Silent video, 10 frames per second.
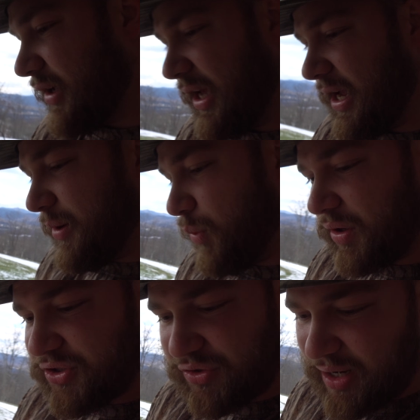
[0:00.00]
It
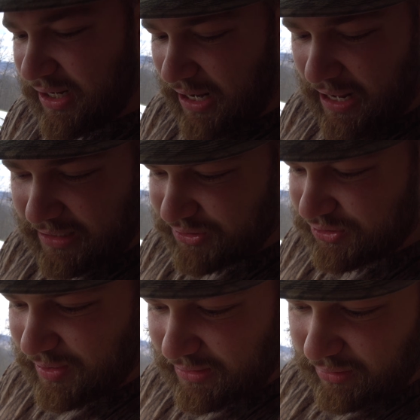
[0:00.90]
works great. I can
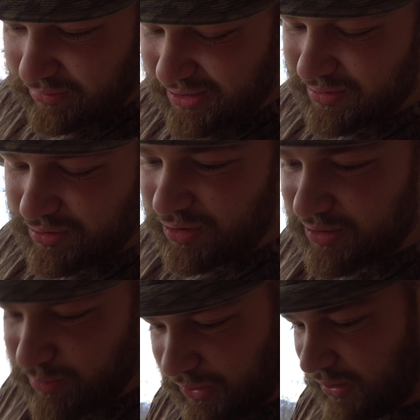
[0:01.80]
shoot out to 300
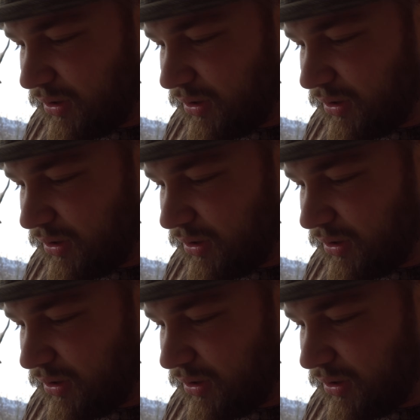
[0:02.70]
yards with it,